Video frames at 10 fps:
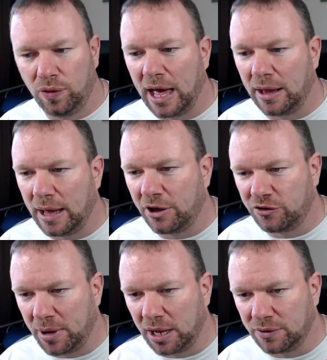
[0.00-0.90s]
that
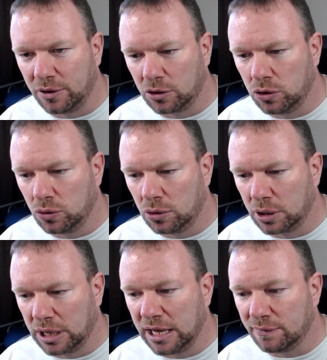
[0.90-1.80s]
aspect that
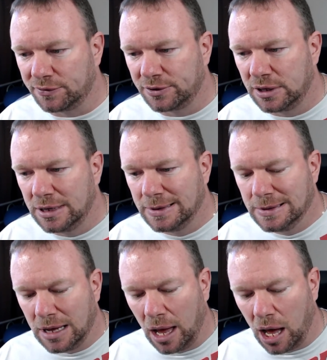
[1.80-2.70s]
Google gives.
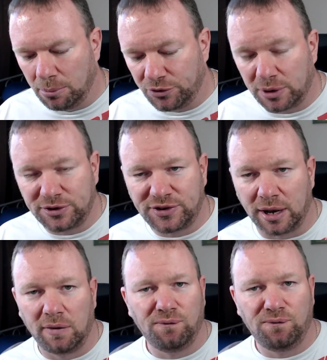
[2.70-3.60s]
Um, so as I said,